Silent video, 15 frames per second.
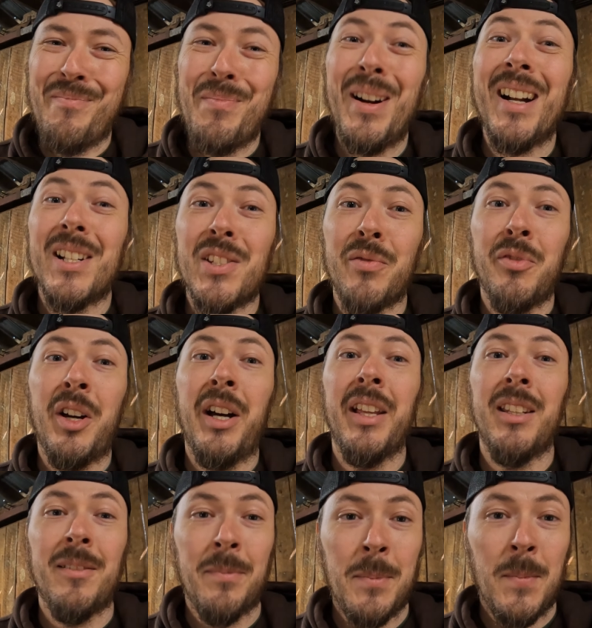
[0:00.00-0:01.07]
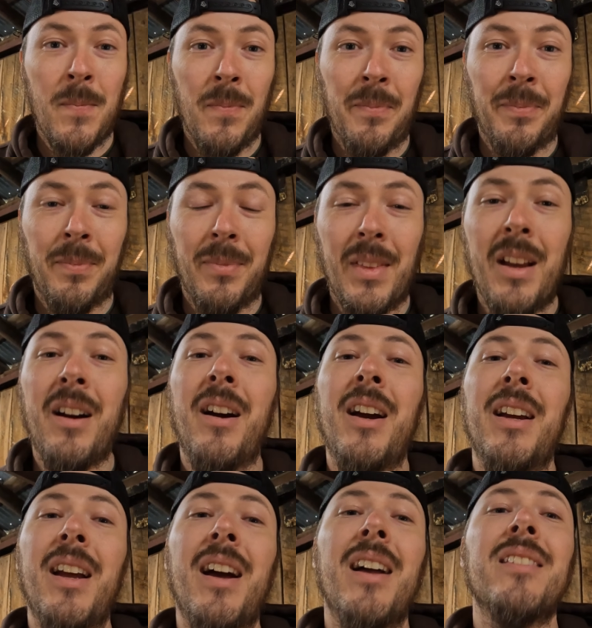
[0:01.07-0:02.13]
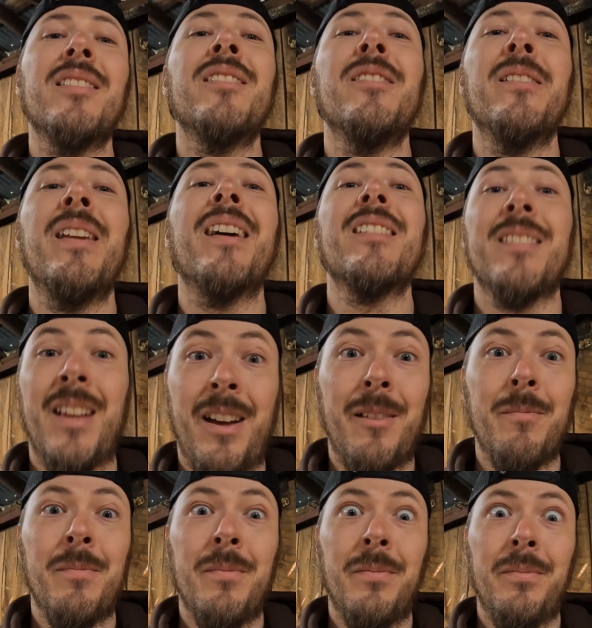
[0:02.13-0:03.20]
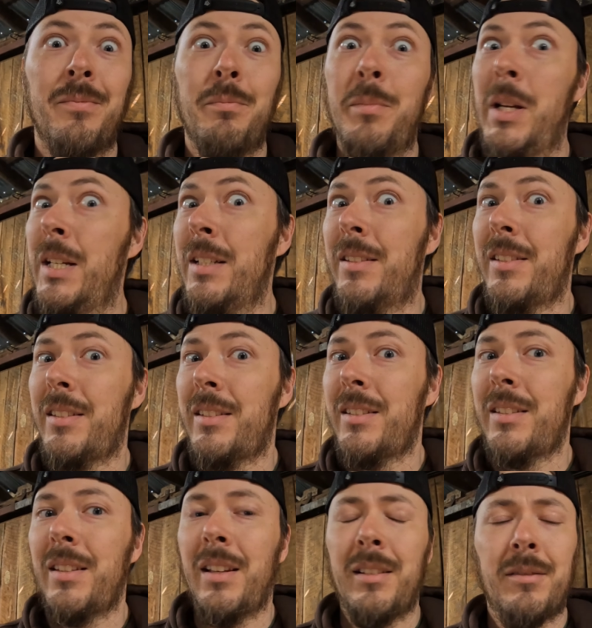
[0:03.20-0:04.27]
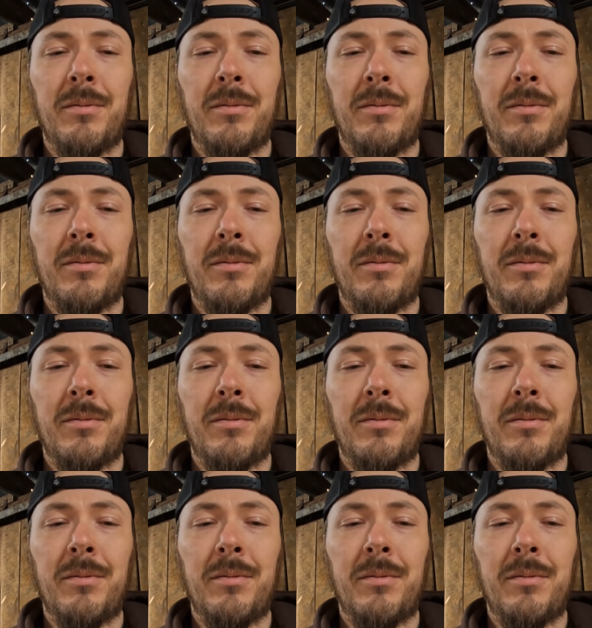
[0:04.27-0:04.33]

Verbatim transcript: but it's fun. All right, guys, until next time. Peace.